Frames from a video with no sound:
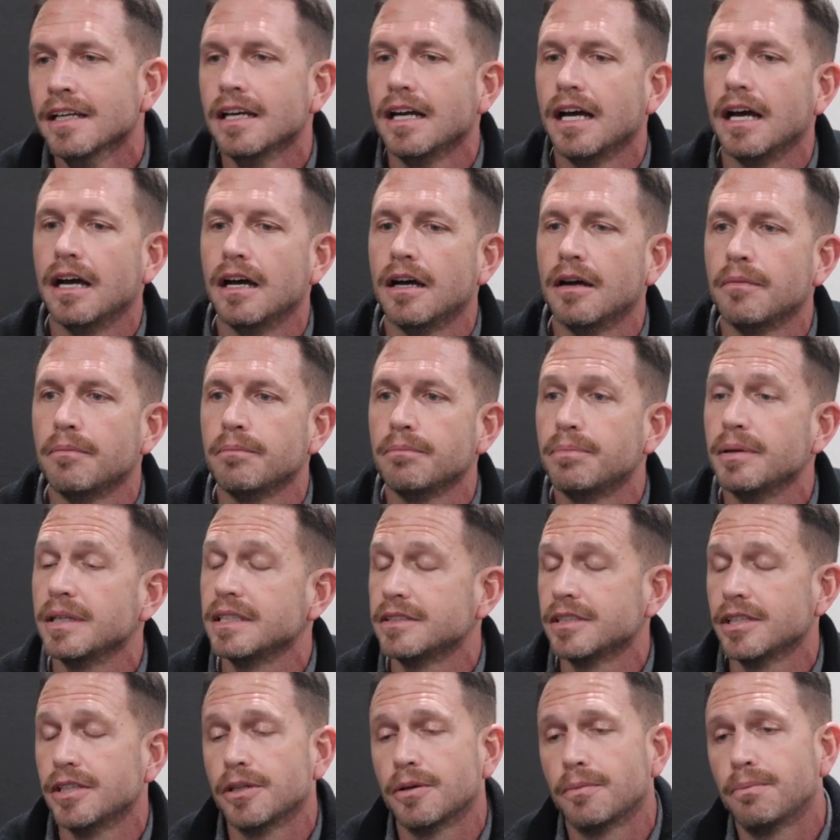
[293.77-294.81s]
But
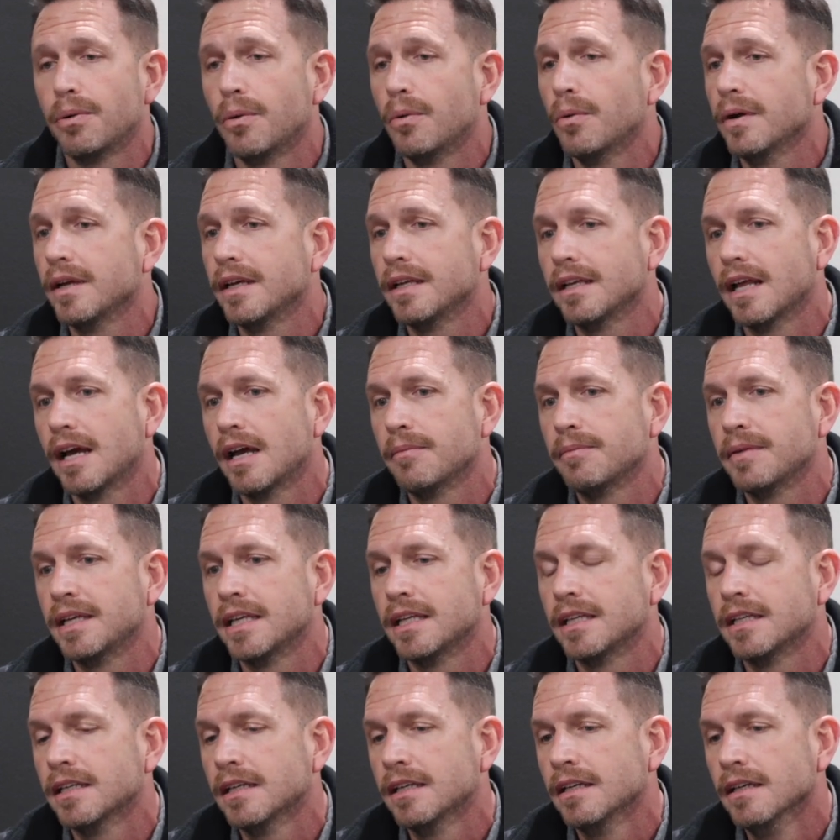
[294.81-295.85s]
to your point, I
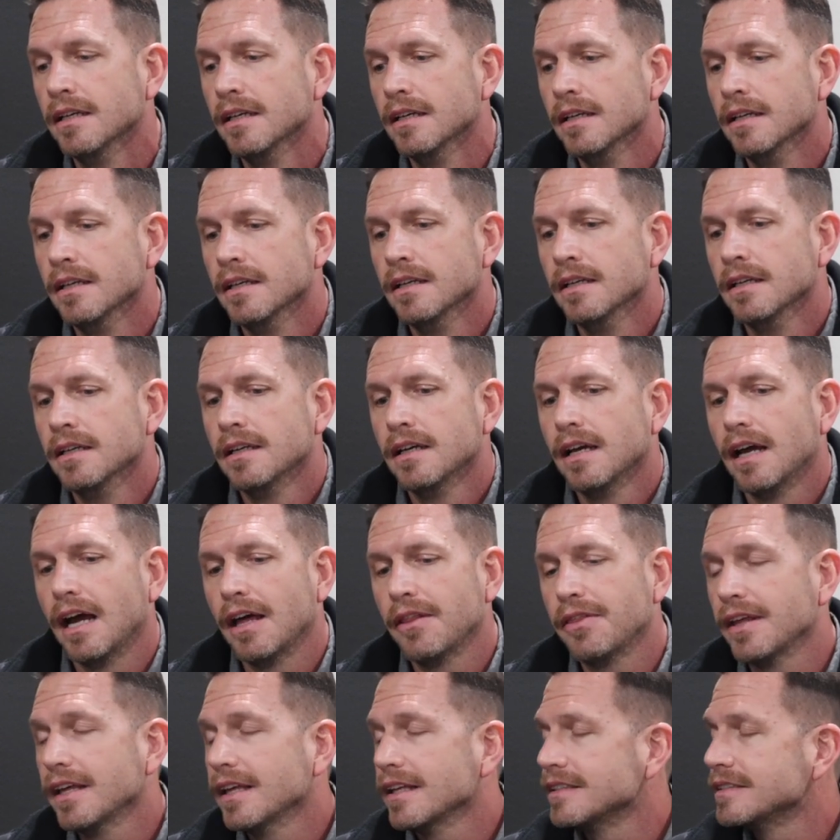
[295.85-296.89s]
mean, I
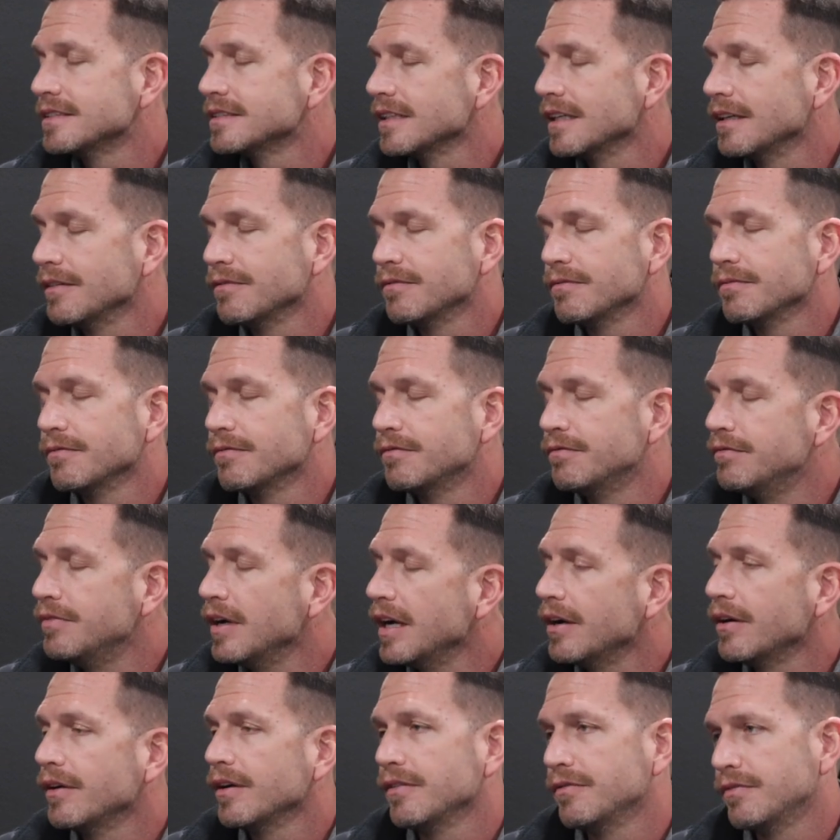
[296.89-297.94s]
think it's
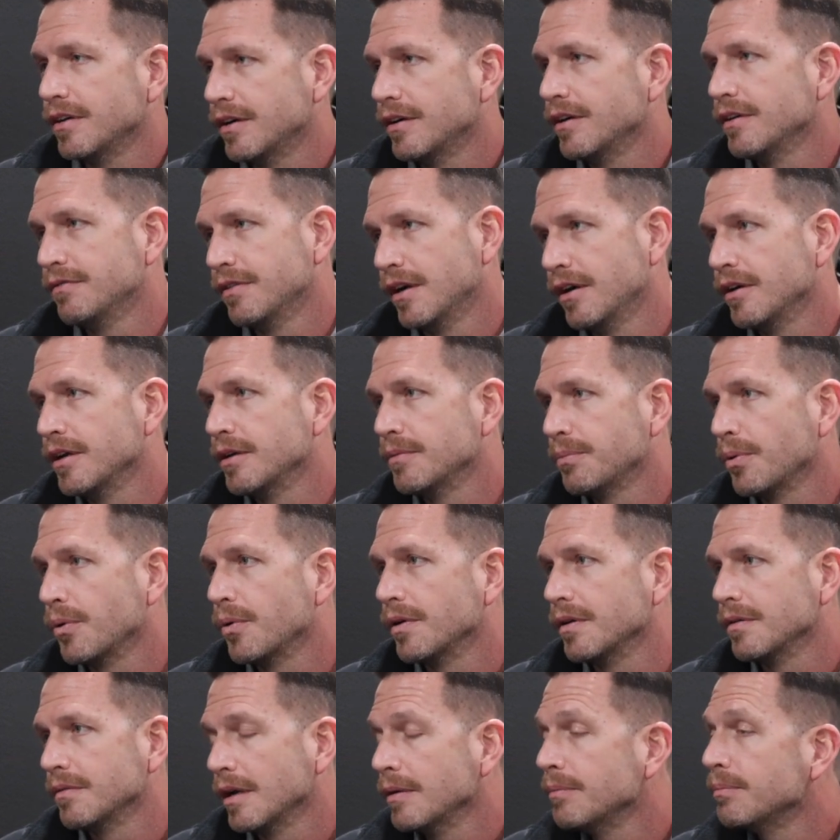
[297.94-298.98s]
very, very, very important.